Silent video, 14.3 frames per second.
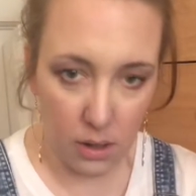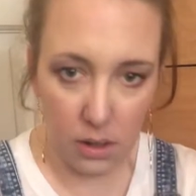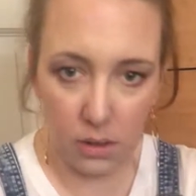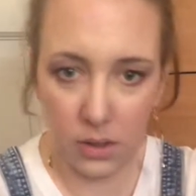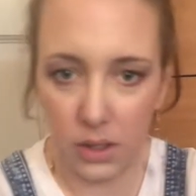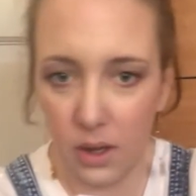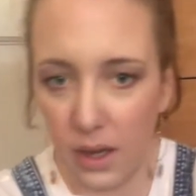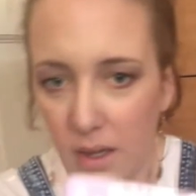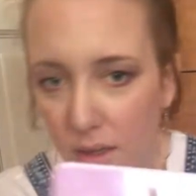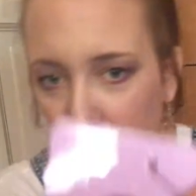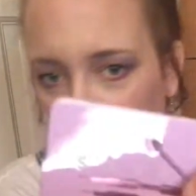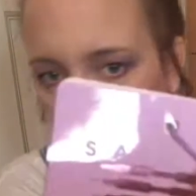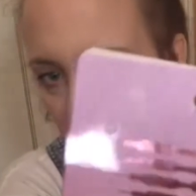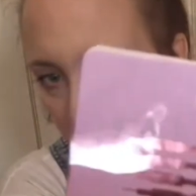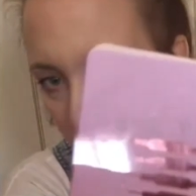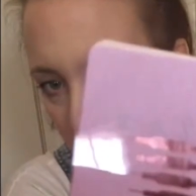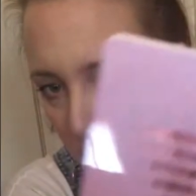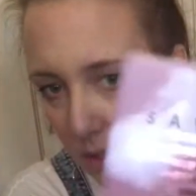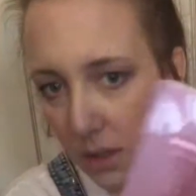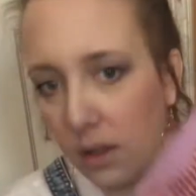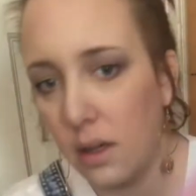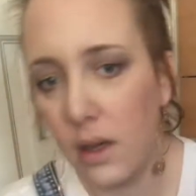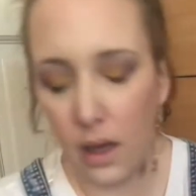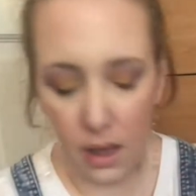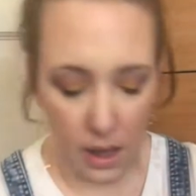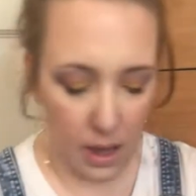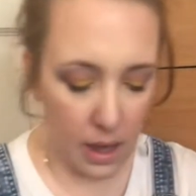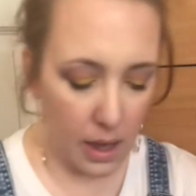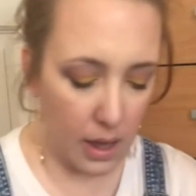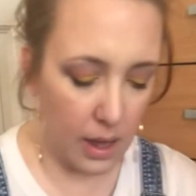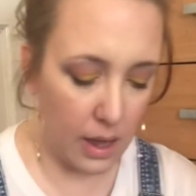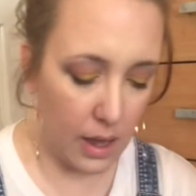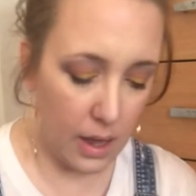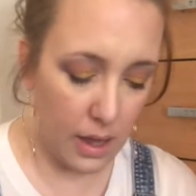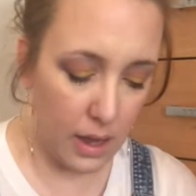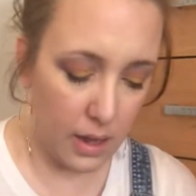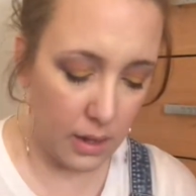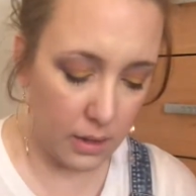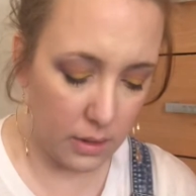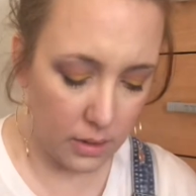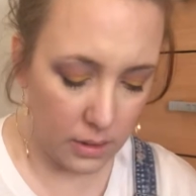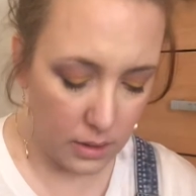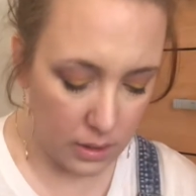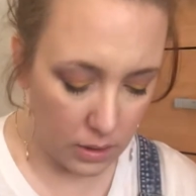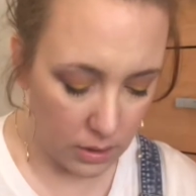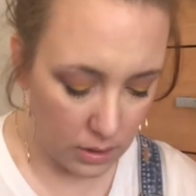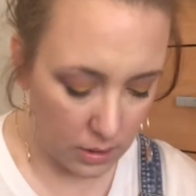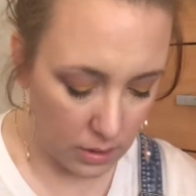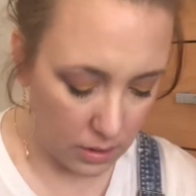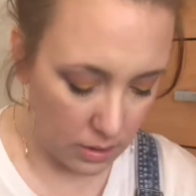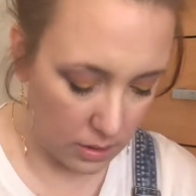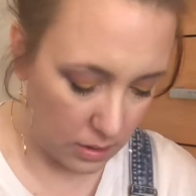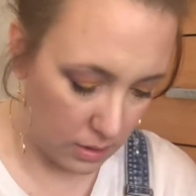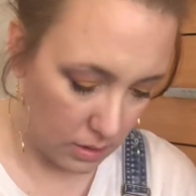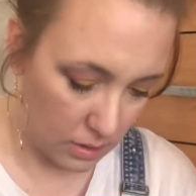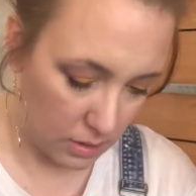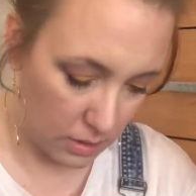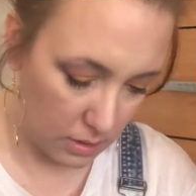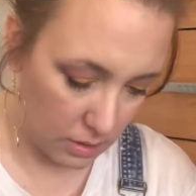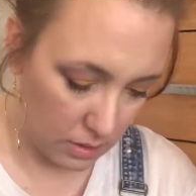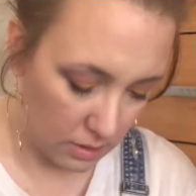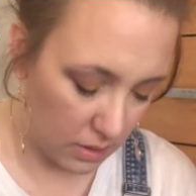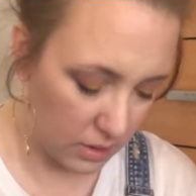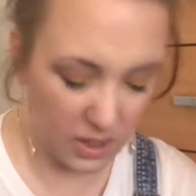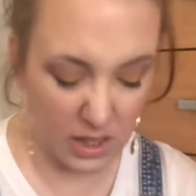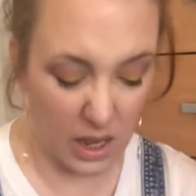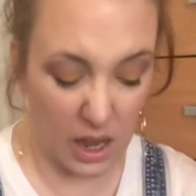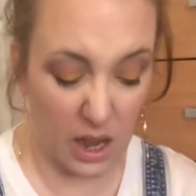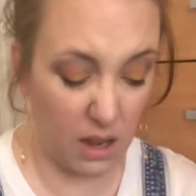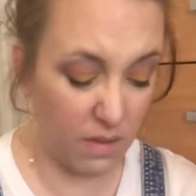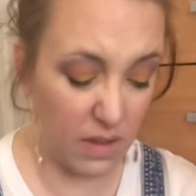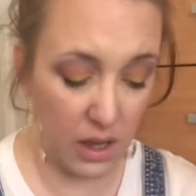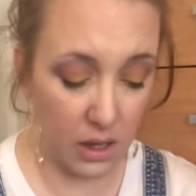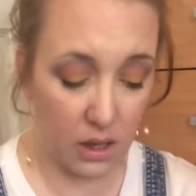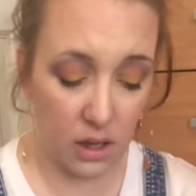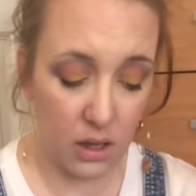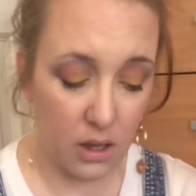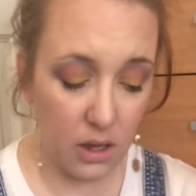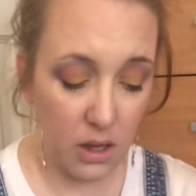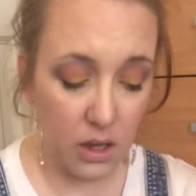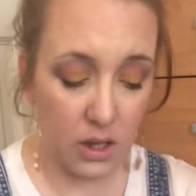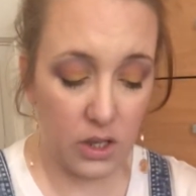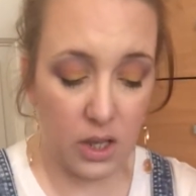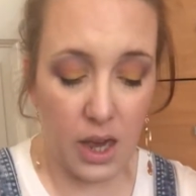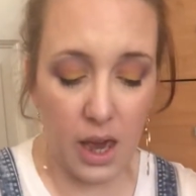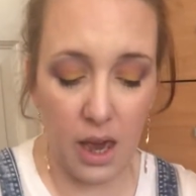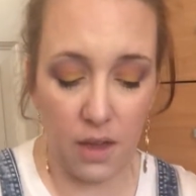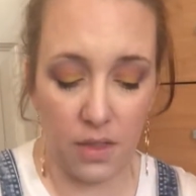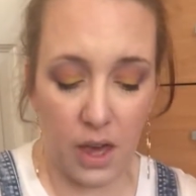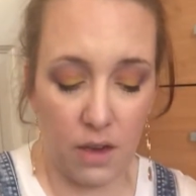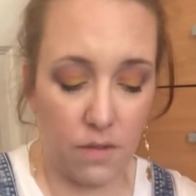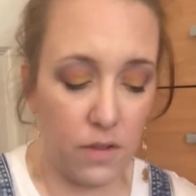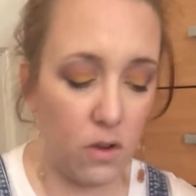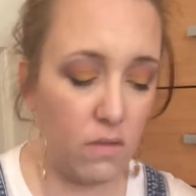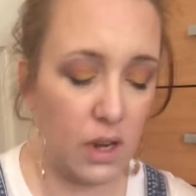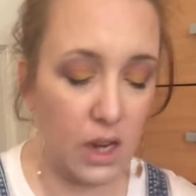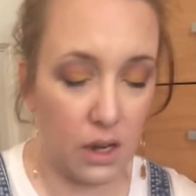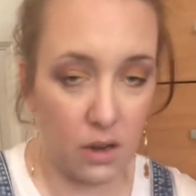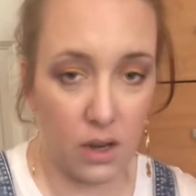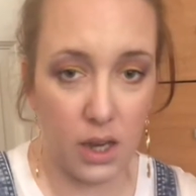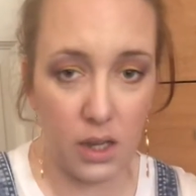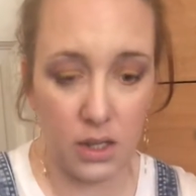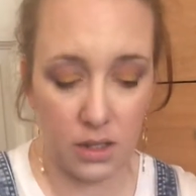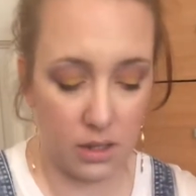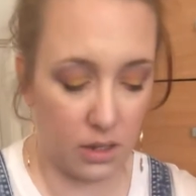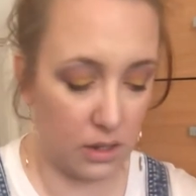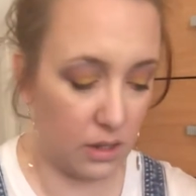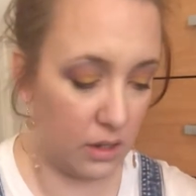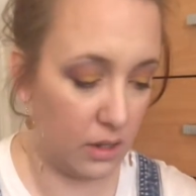looks like that, and doesn't say anything. So yeah, they feel really nice.